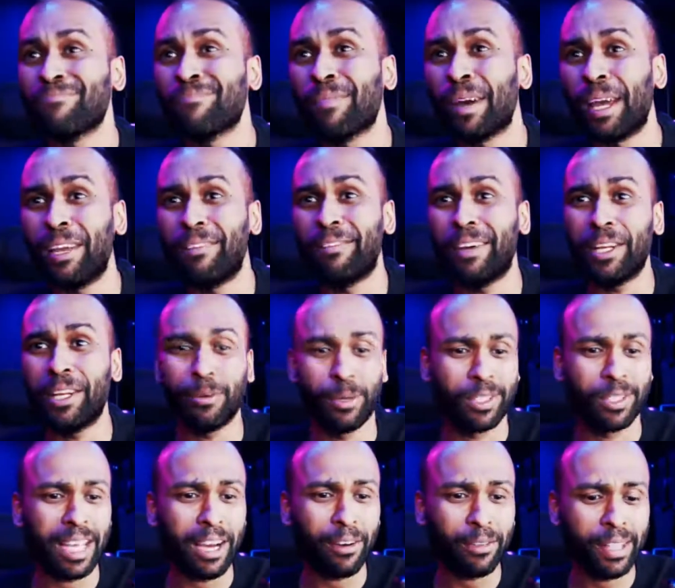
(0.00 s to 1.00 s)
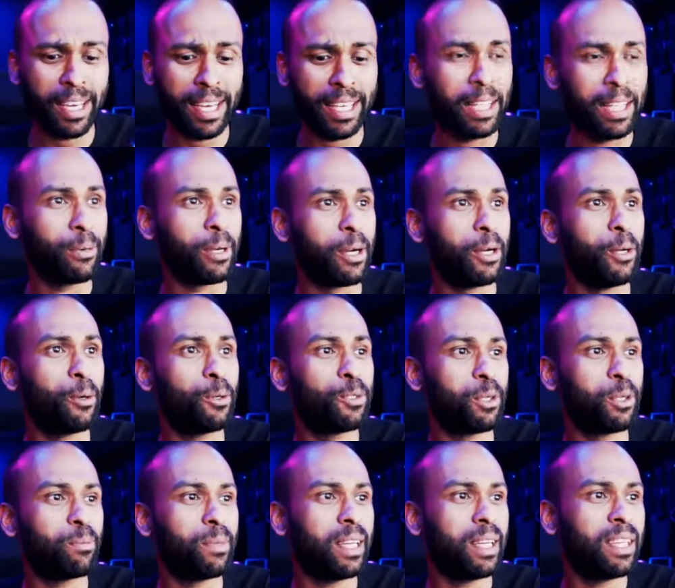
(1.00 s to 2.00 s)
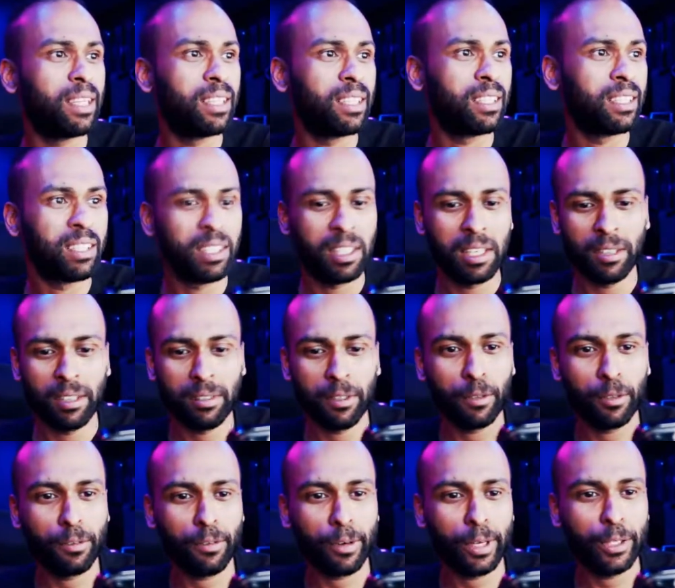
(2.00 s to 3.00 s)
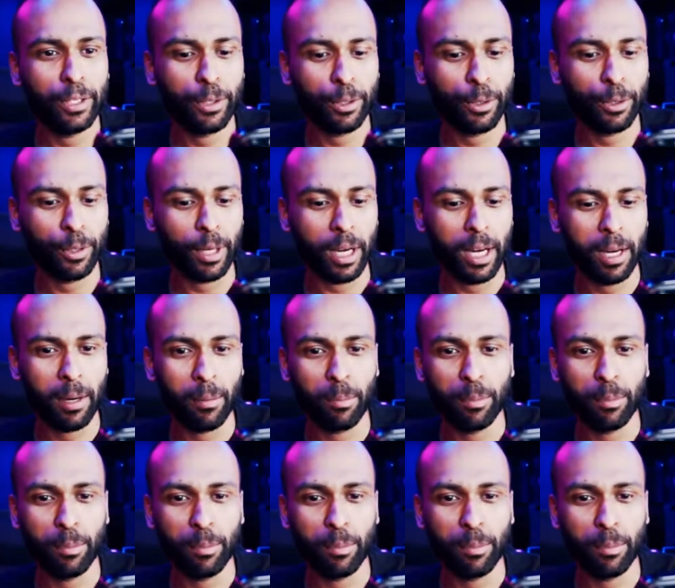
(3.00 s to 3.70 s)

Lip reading: if anyone's out there, they want to know something, feel free to